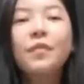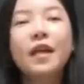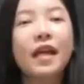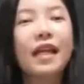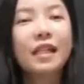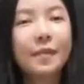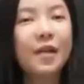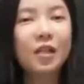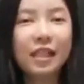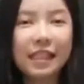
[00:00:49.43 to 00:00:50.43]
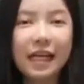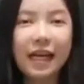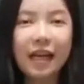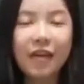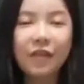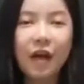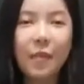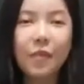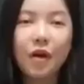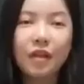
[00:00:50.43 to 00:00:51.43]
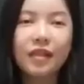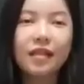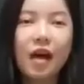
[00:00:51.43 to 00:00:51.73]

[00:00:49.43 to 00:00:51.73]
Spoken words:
And especially nightlife, I brought this